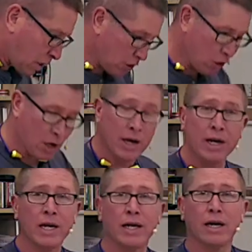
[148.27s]
You're going to
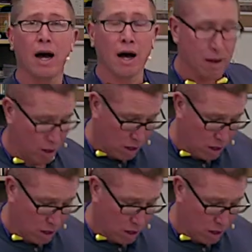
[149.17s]
need the